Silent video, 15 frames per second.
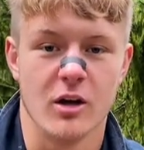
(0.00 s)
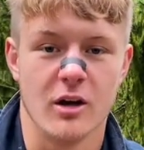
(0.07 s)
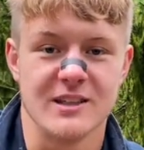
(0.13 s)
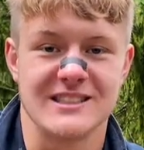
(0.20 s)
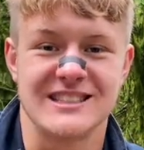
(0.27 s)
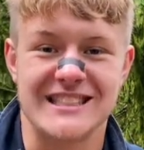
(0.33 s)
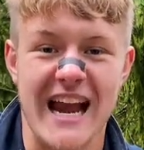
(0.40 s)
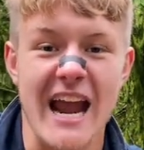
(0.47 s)

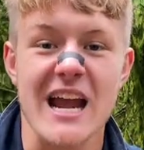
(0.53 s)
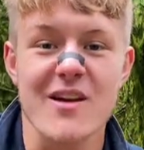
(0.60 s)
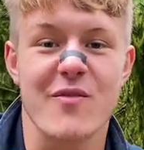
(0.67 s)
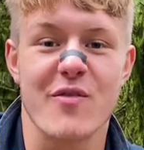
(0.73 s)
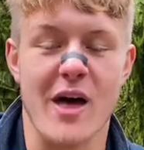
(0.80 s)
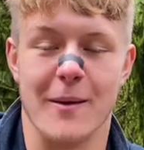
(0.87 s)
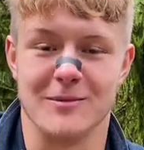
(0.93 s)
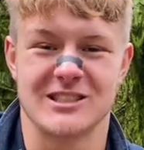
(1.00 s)
Save
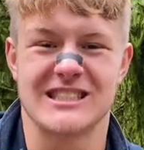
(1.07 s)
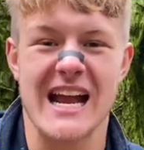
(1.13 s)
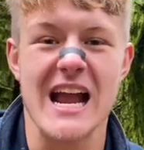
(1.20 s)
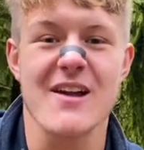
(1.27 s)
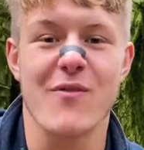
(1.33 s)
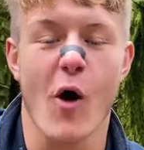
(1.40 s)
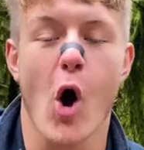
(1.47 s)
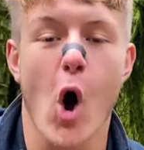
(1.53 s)
them,
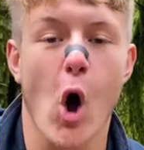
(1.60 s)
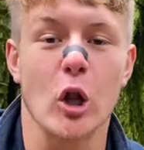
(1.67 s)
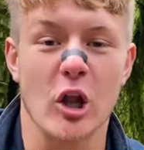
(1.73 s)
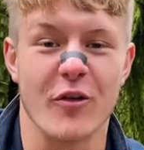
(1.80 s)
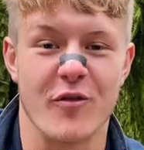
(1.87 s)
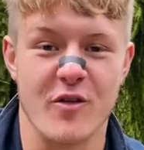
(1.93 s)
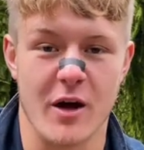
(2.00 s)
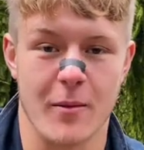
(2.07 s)
save all
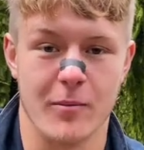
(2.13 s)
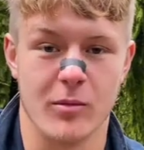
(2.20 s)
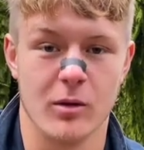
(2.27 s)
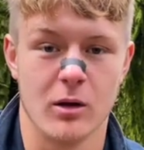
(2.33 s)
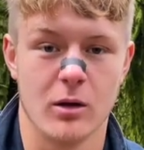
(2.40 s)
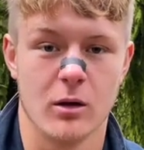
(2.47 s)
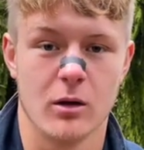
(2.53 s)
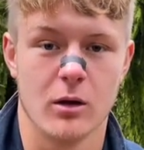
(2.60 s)
of them,
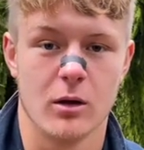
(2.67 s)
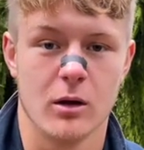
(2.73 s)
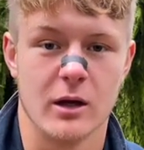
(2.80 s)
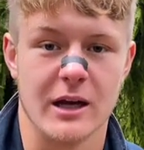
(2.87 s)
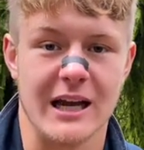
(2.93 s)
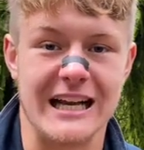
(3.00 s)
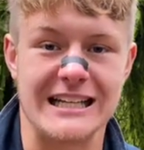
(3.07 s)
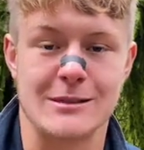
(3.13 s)

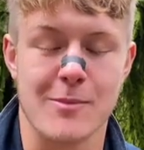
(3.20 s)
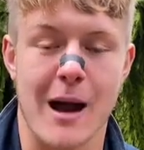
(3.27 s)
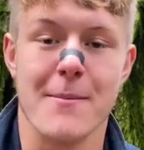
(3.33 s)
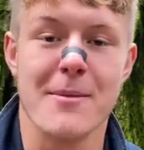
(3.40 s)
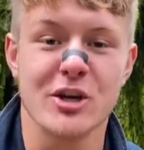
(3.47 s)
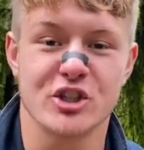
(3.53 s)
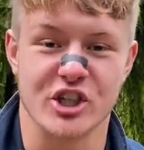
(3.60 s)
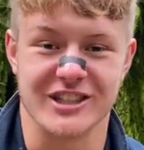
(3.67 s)
is my
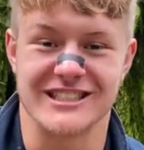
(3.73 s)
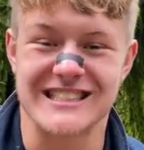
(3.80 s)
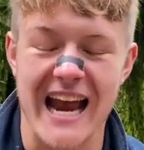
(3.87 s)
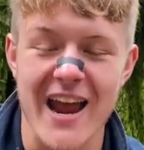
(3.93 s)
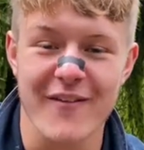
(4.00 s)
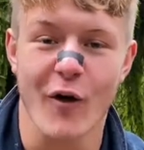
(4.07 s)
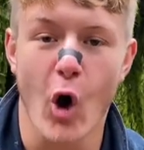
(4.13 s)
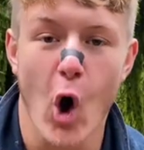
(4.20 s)
mission.
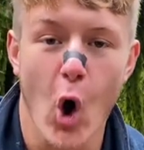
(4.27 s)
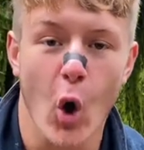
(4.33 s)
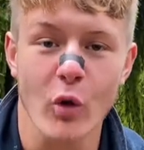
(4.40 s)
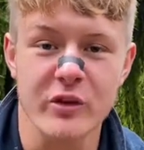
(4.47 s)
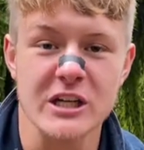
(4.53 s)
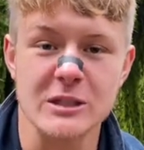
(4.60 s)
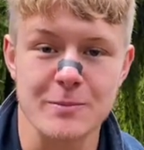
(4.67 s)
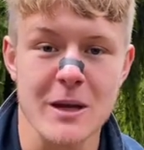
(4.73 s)
Save all
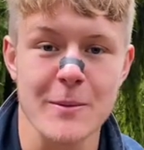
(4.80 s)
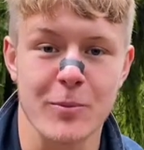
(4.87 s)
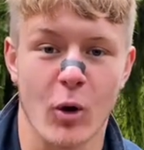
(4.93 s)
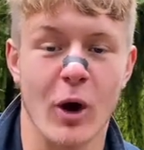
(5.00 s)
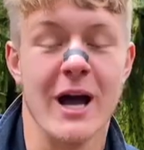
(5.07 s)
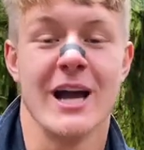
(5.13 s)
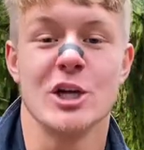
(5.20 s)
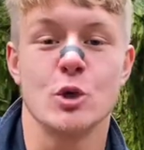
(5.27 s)
these
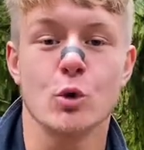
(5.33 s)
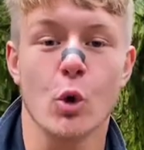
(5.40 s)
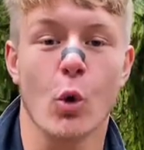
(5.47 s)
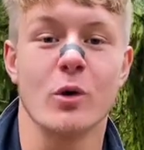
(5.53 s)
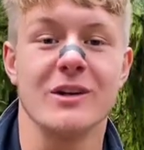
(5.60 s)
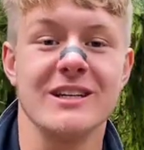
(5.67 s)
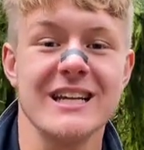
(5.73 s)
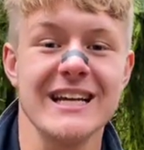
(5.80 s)
people. You
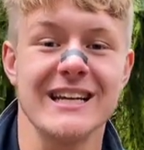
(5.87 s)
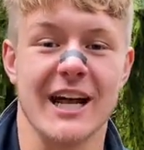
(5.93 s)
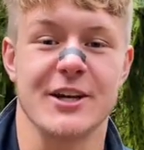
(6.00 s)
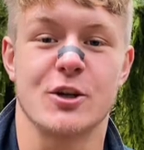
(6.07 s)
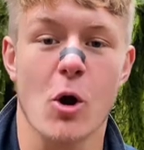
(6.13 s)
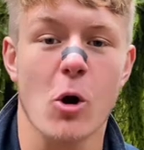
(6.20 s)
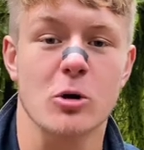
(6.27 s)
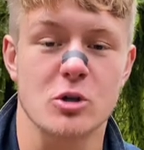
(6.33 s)
don't need a
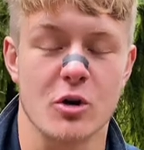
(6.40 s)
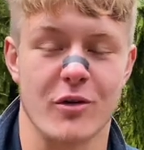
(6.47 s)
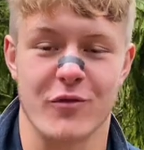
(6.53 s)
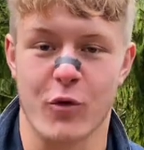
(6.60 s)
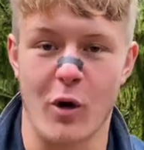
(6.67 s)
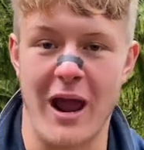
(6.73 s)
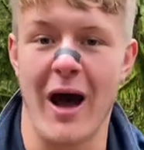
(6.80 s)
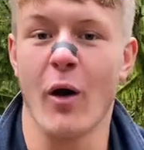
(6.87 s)
doctor
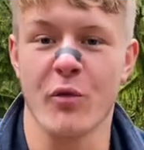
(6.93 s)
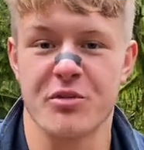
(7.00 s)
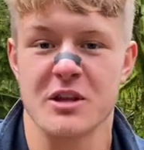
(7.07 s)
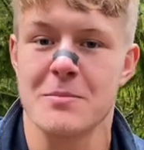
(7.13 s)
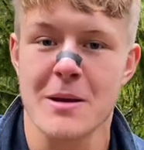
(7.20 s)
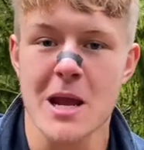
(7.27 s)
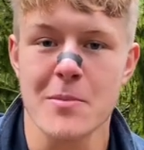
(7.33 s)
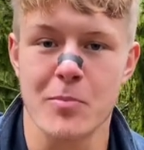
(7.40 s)
for healthy
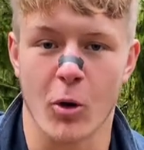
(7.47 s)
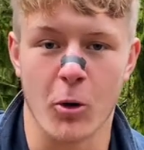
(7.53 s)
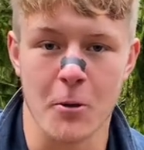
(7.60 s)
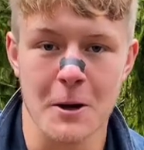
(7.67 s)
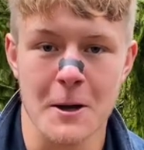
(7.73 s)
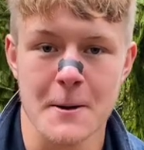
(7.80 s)
people.